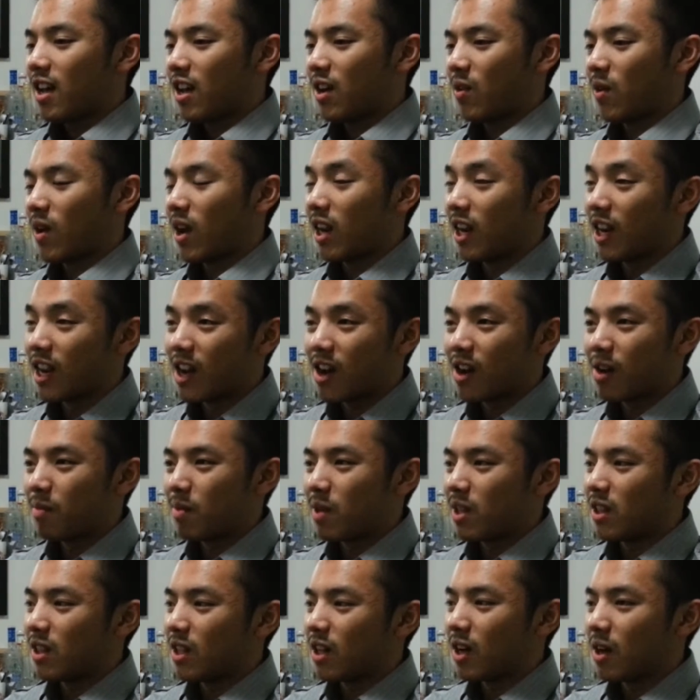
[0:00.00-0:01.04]
Right now I'm
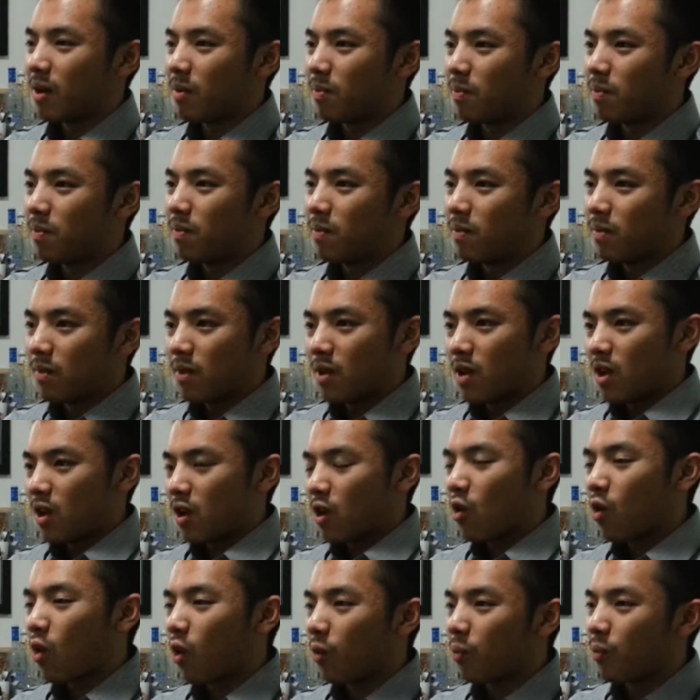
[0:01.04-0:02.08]
in the
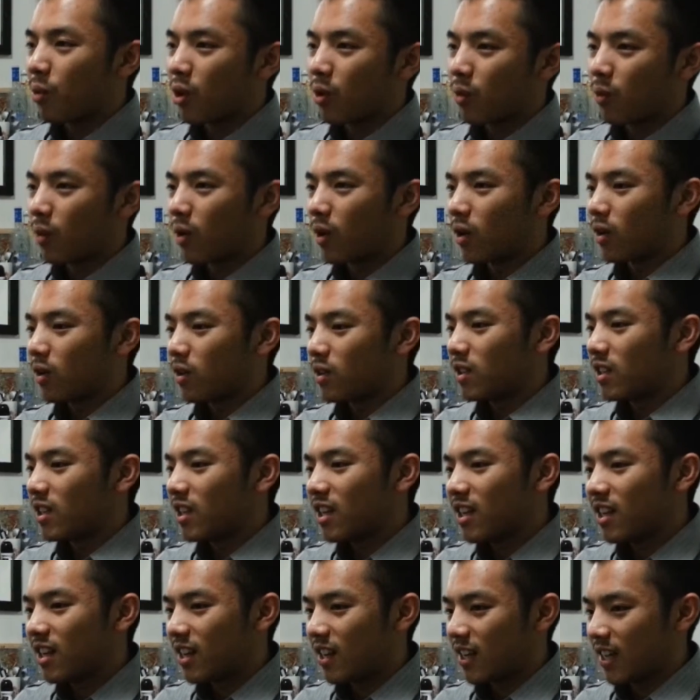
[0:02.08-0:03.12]
corporate world,
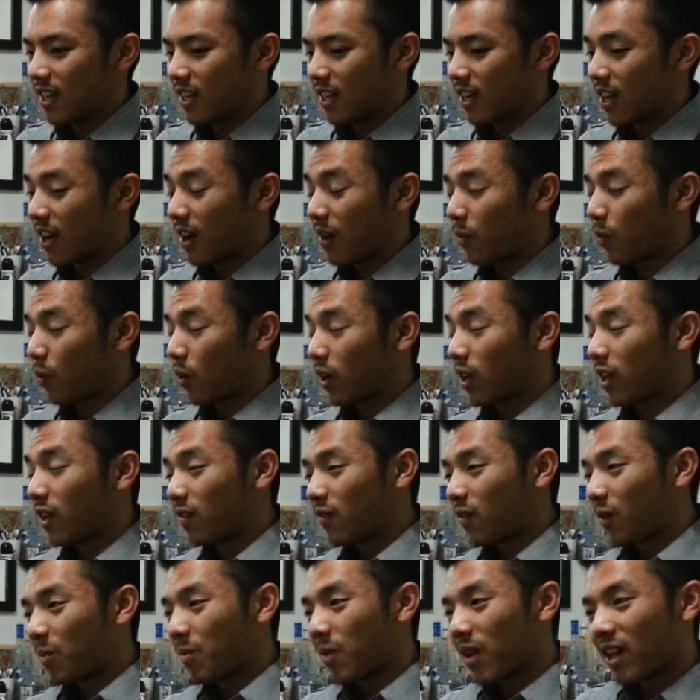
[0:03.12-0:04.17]
working
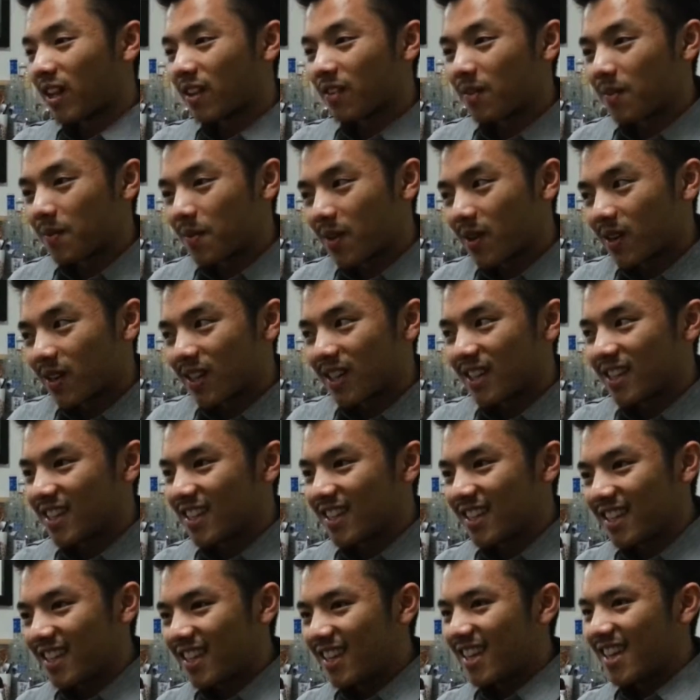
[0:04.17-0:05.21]
for Bank of
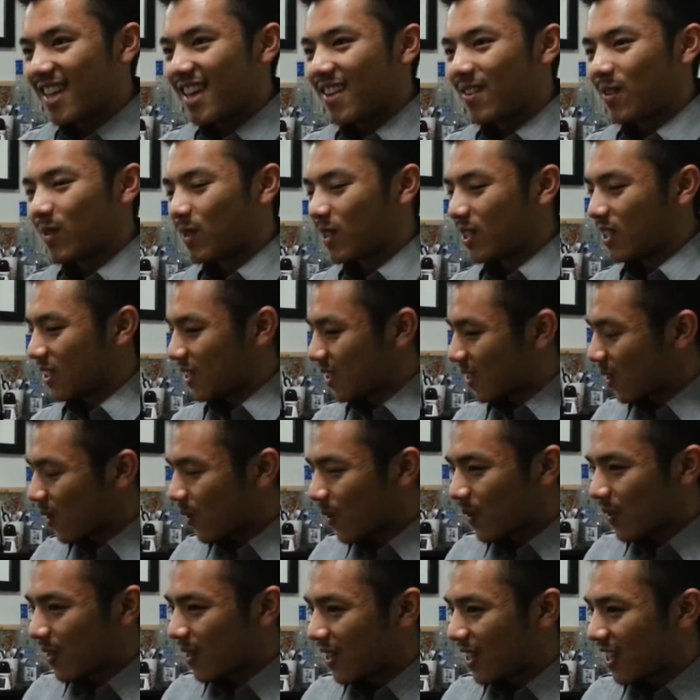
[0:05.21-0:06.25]
America, which is
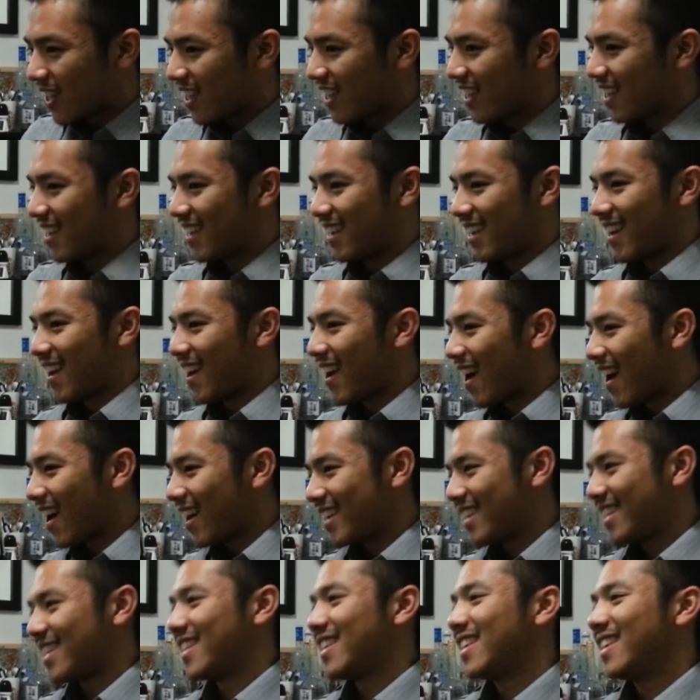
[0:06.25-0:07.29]
totally
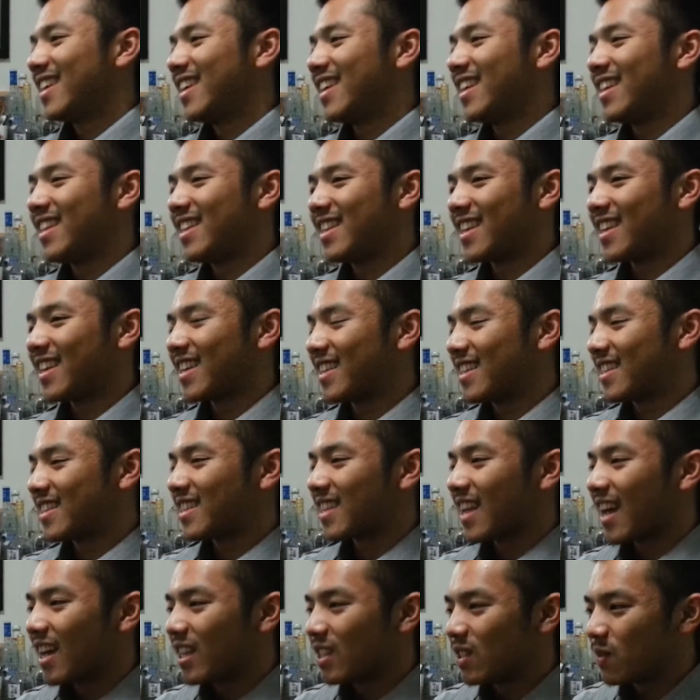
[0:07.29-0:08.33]
not anything in the
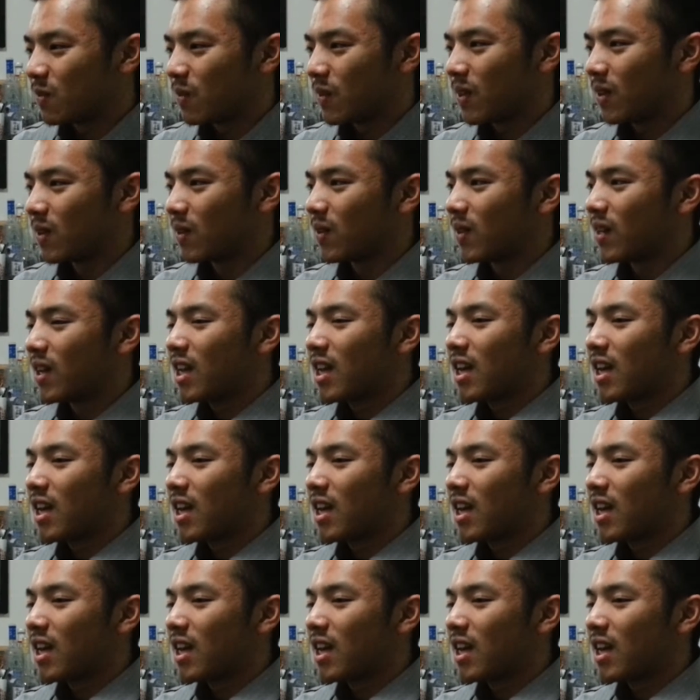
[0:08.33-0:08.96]
science field.